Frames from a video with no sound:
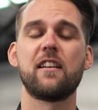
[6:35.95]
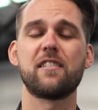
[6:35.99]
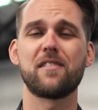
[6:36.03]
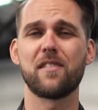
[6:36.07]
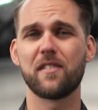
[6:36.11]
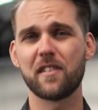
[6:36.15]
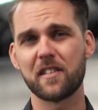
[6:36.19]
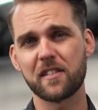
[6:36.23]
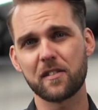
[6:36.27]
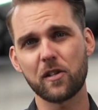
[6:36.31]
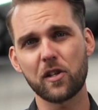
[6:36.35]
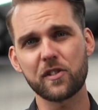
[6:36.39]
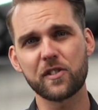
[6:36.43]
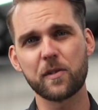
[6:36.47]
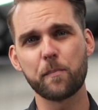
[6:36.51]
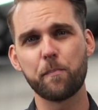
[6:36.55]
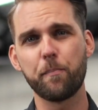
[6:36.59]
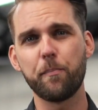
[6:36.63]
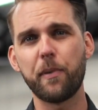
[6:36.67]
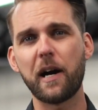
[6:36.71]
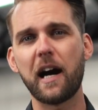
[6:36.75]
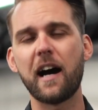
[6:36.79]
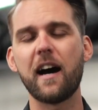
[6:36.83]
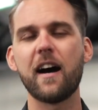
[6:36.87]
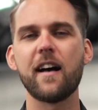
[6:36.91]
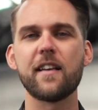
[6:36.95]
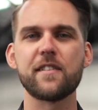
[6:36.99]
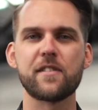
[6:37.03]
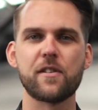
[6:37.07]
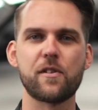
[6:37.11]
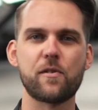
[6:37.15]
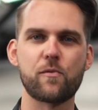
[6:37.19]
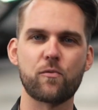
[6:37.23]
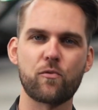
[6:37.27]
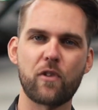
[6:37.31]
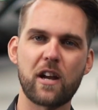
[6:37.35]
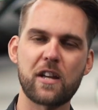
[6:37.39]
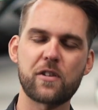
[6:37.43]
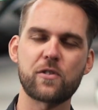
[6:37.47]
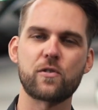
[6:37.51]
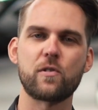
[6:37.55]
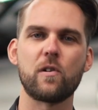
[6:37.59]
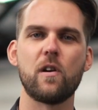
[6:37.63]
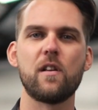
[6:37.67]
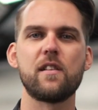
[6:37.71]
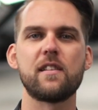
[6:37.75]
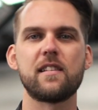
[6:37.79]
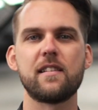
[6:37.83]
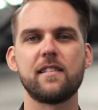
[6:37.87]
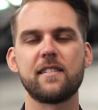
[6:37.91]
So there's lots of bars and
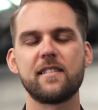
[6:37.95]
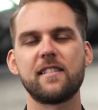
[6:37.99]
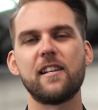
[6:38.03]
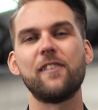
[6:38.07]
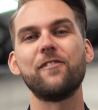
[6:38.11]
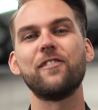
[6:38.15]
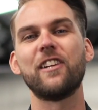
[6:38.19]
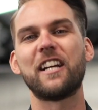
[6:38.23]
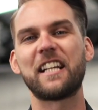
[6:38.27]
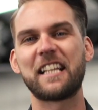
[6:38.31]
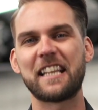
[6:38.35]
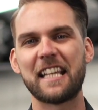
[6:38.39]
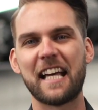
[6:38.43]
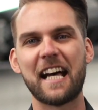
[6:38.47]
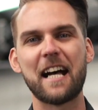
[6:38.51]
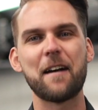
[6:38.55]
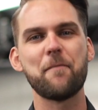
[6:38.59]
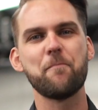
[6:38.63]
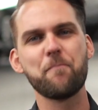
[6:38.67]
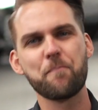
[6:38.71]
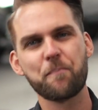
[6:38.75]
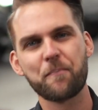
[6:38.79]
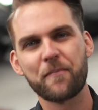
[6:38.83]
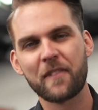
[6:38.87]
restaurants and stuff like that.